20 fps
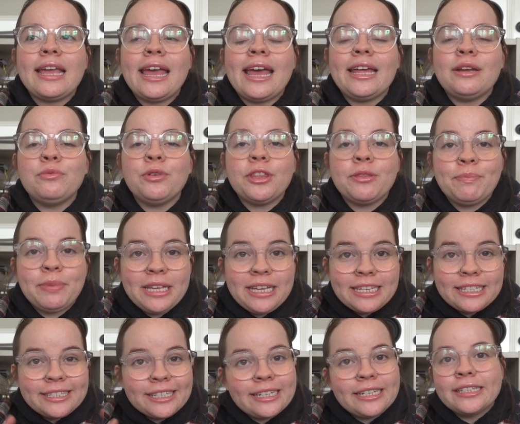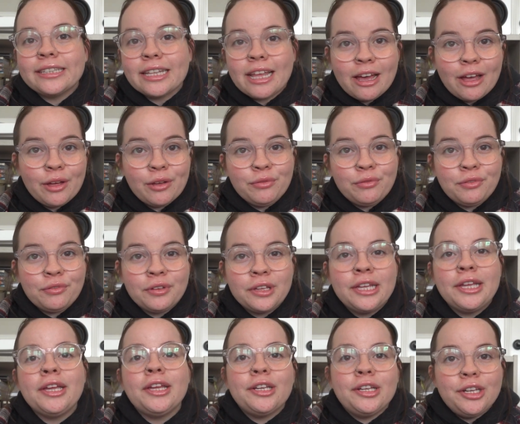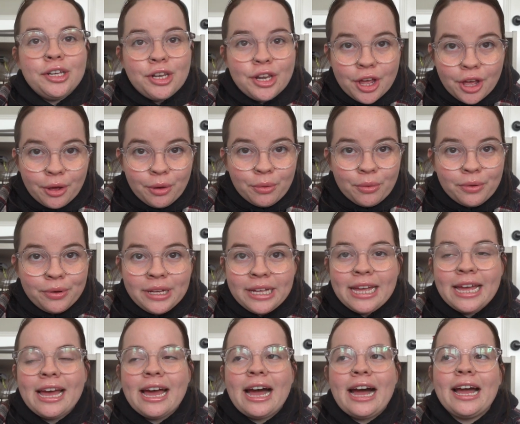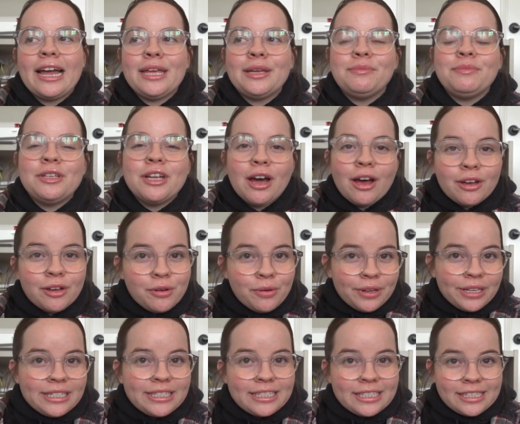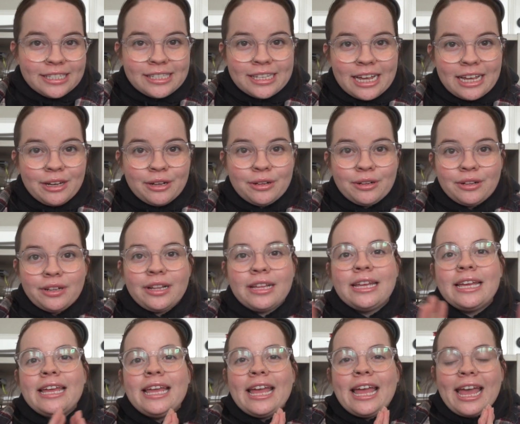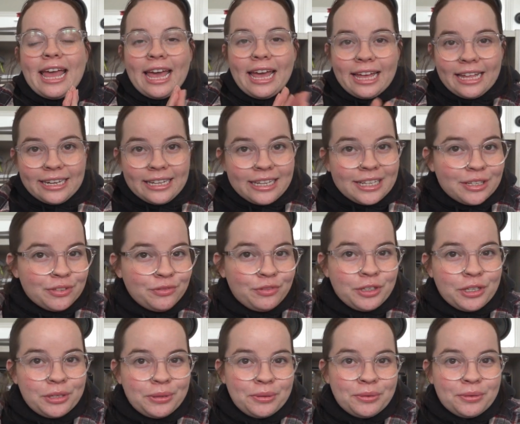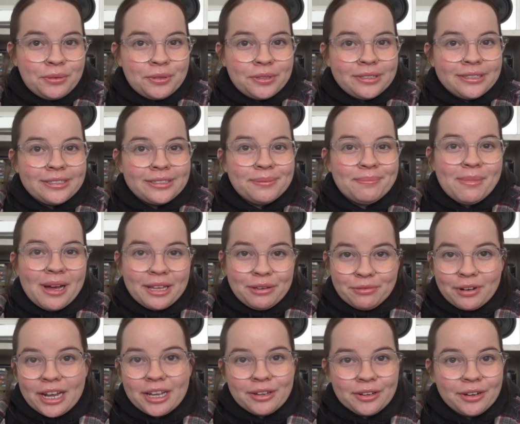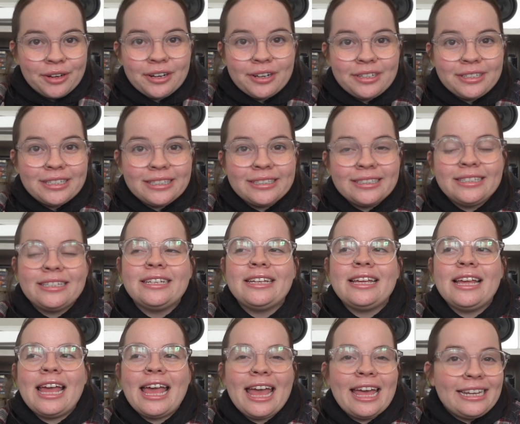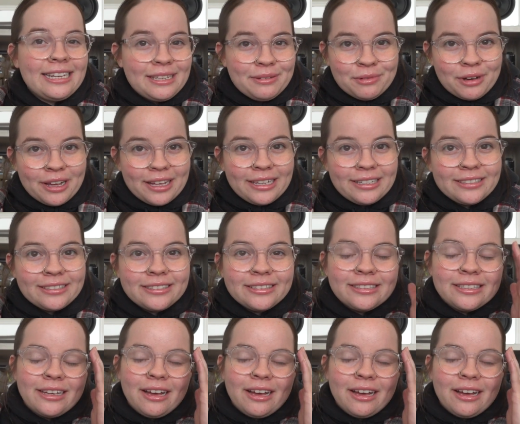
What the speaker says: And with peace and love, no, I am not going to sell any of you my record, anyone.